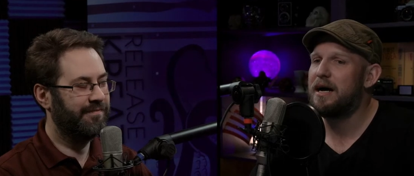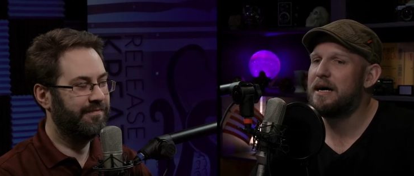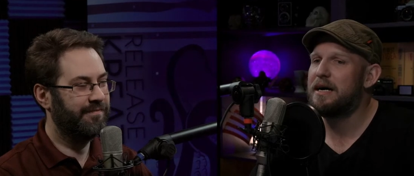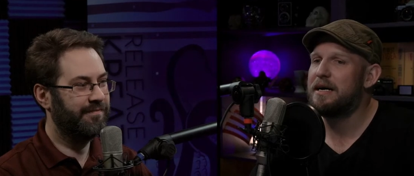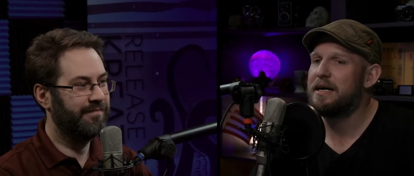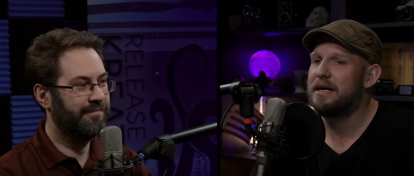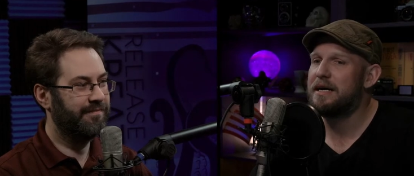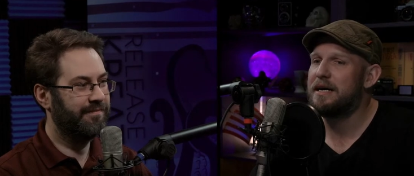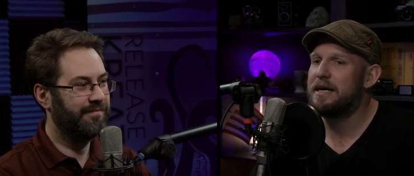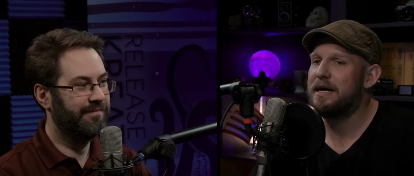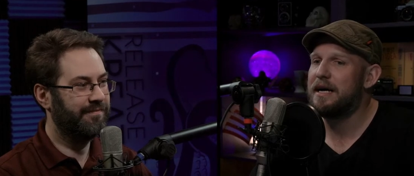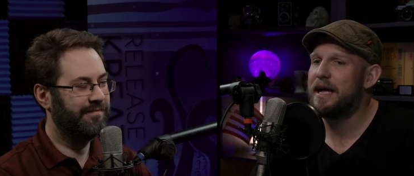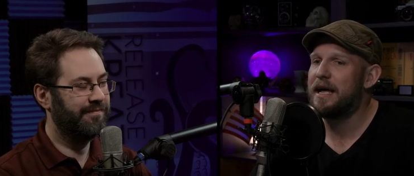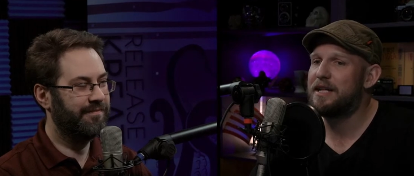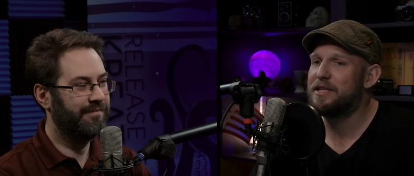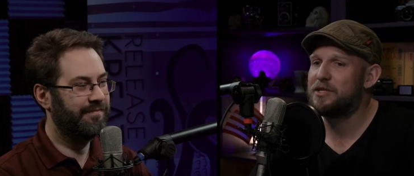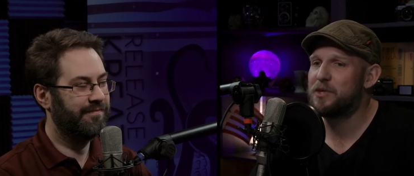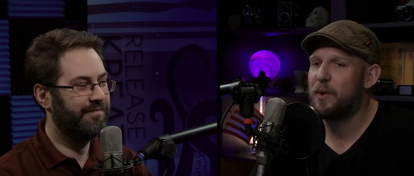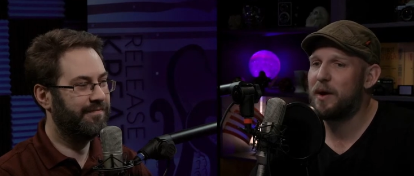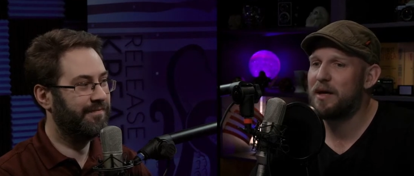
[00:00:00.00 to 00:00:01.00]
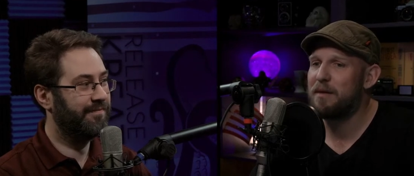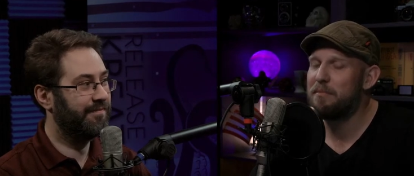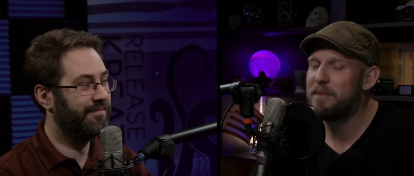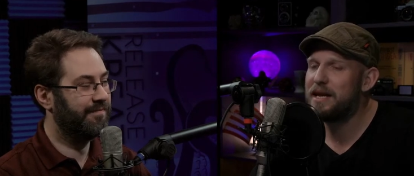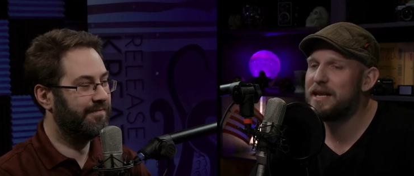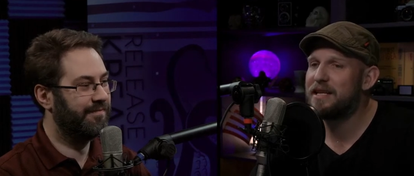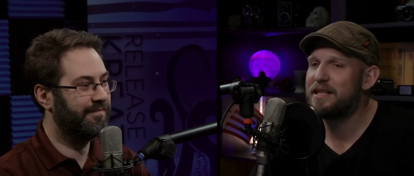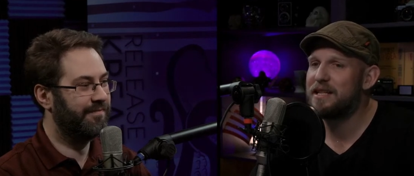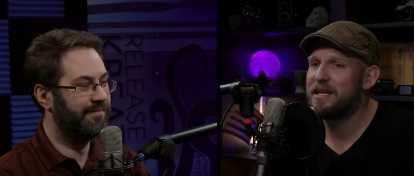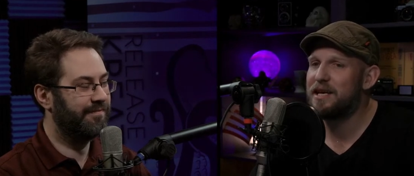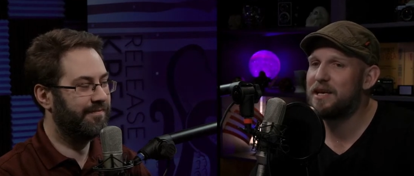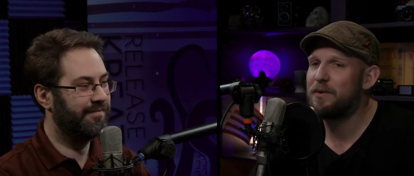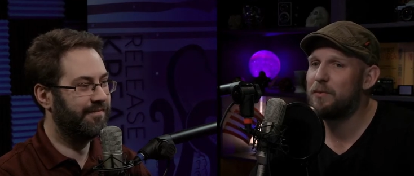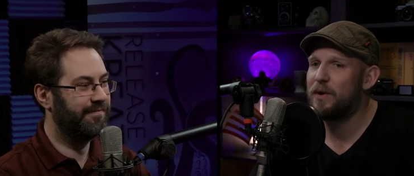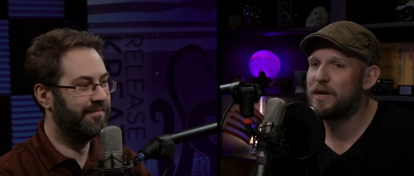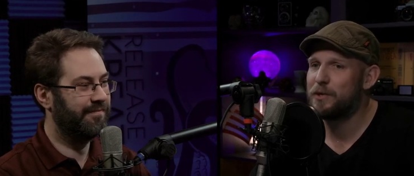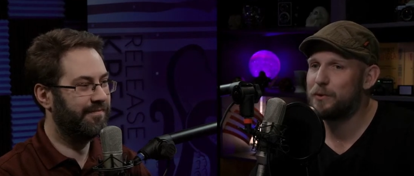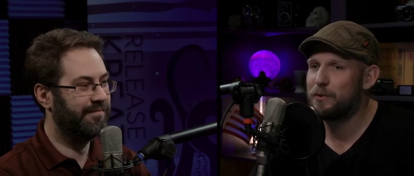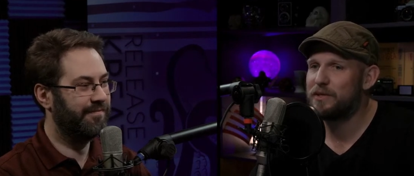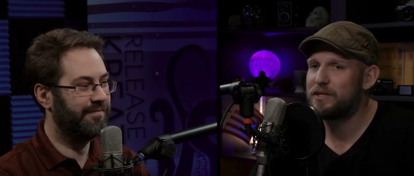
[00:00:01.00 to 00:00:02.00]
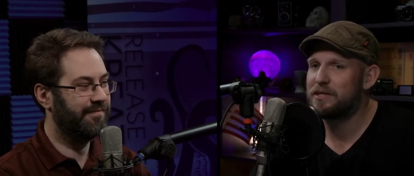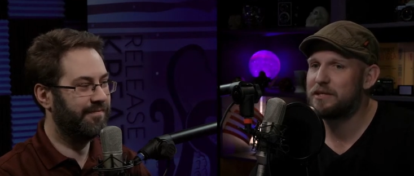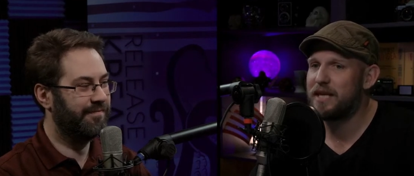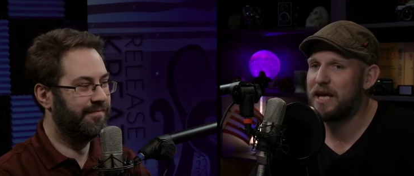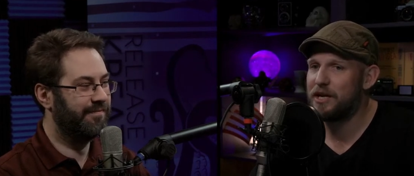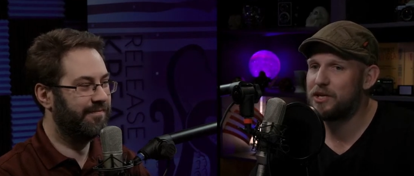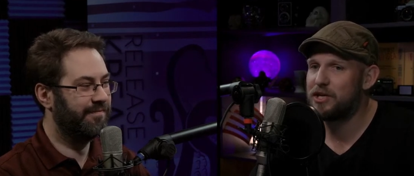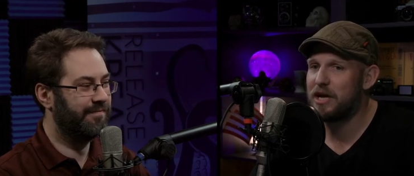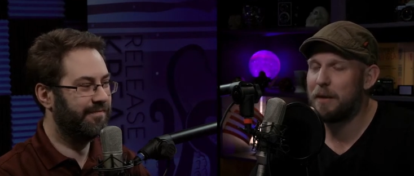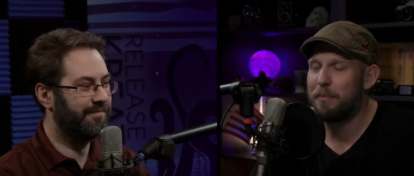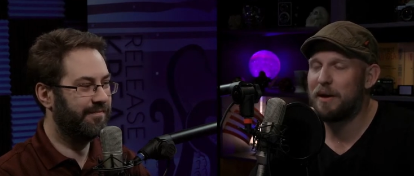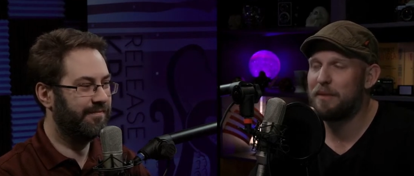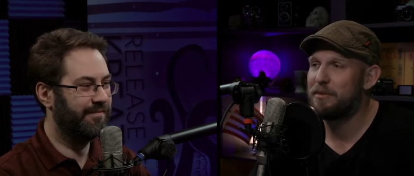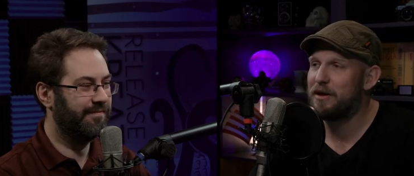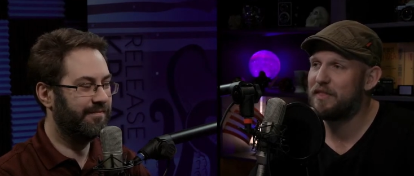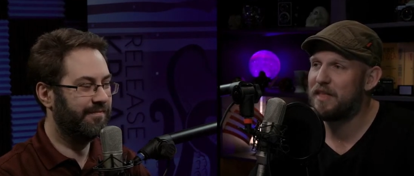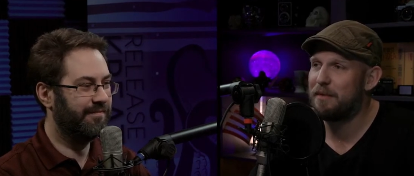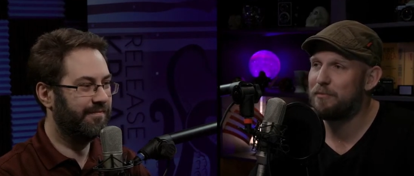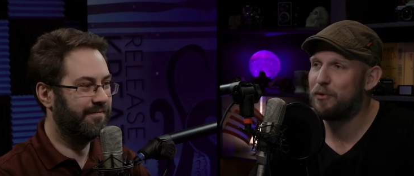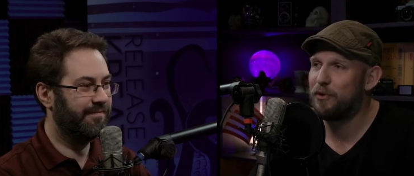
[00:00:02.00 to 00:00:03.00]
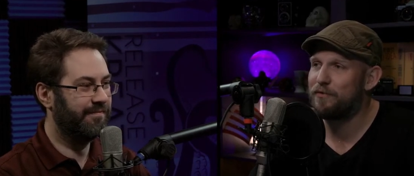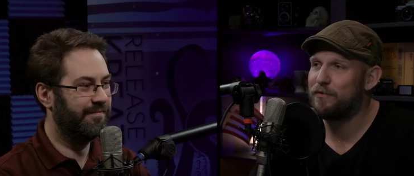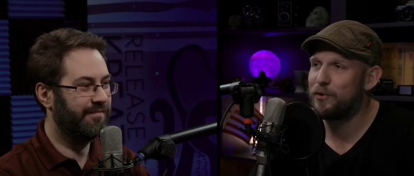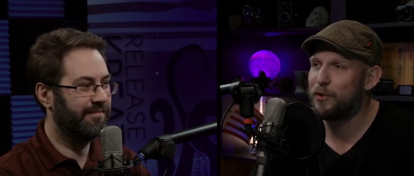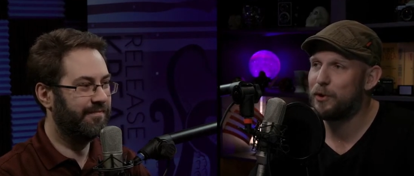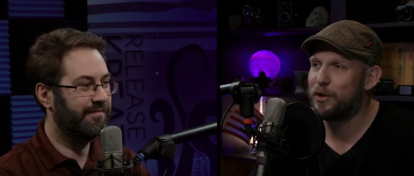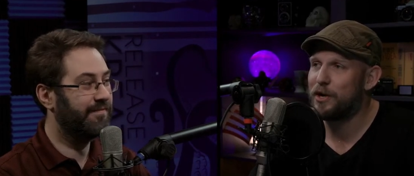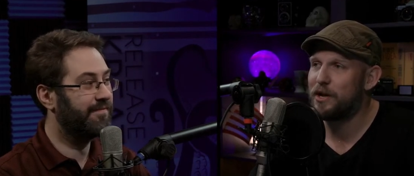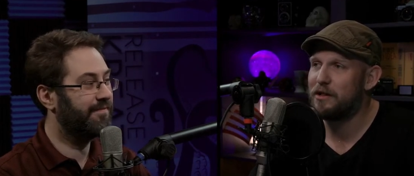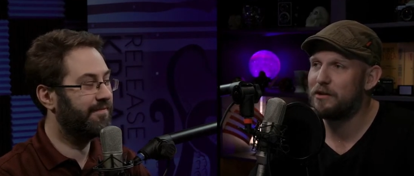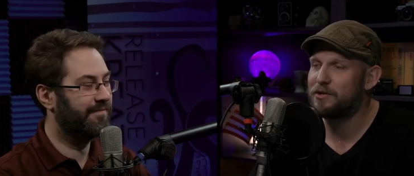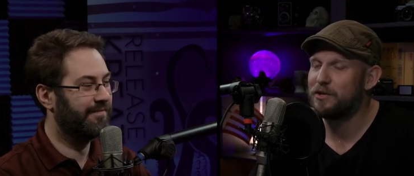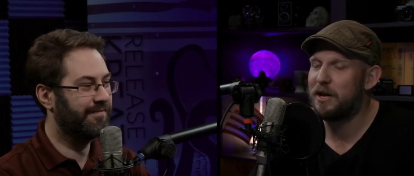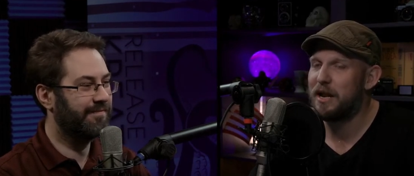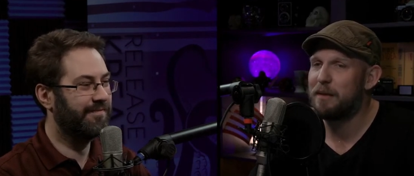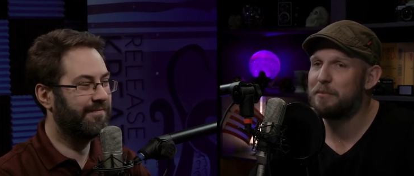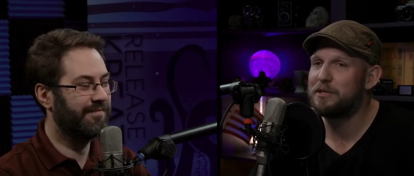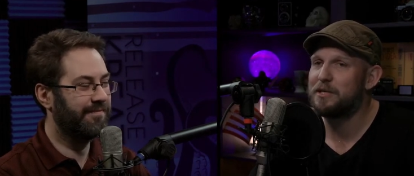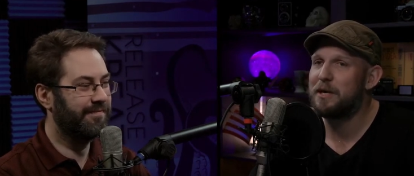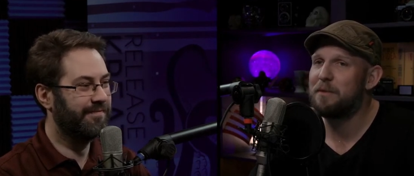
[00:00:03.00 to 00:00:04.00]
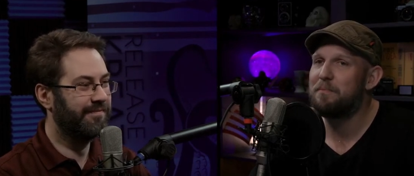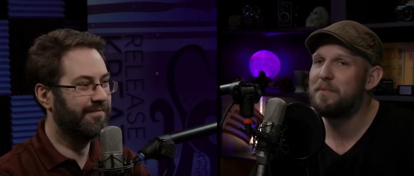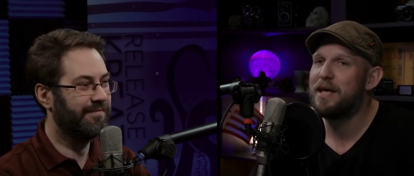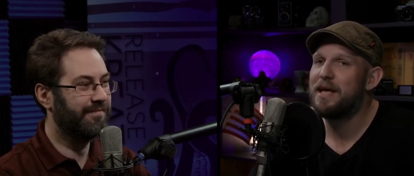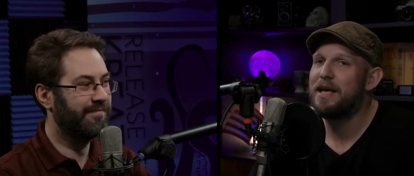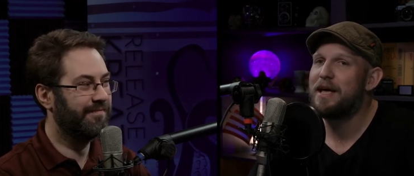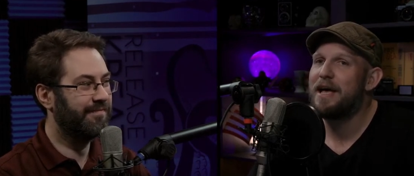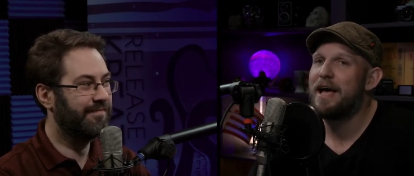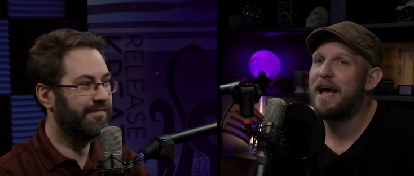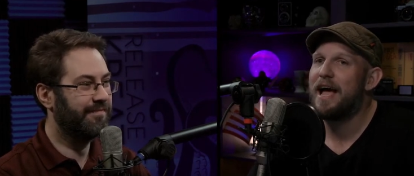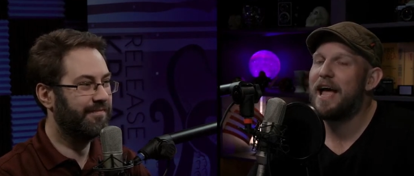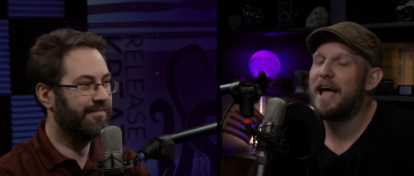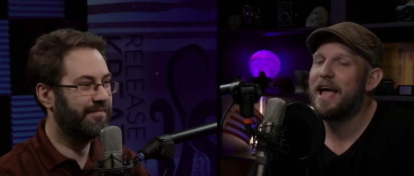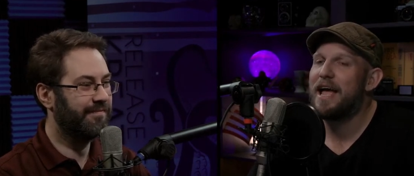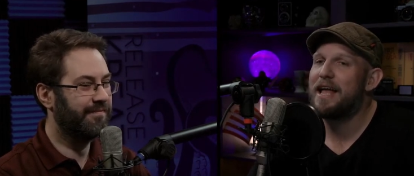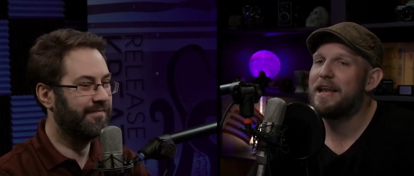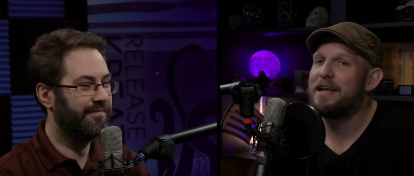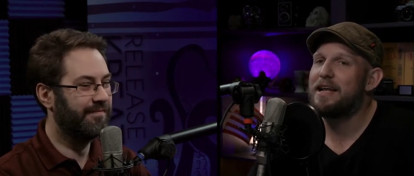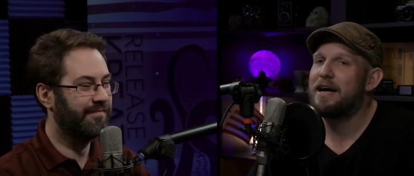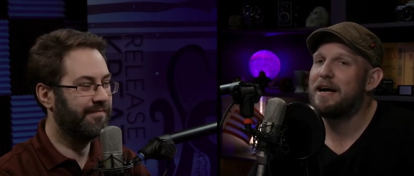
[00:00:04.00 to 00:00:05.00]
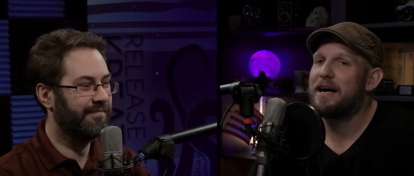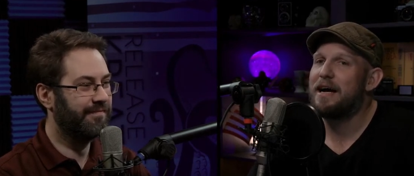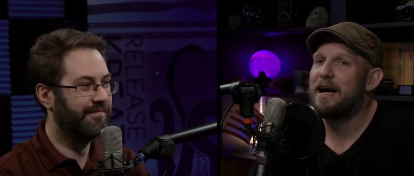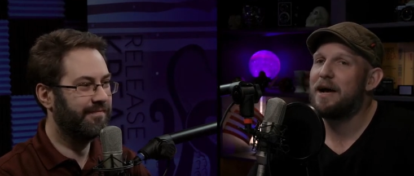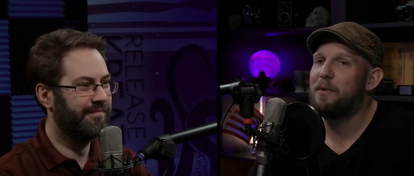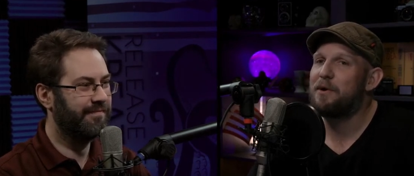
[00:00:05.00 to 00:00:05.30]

Speaker 1: Uh, and so I immediately went to a skate shop. I bought that board for thirty dollars on Amazon, and uh,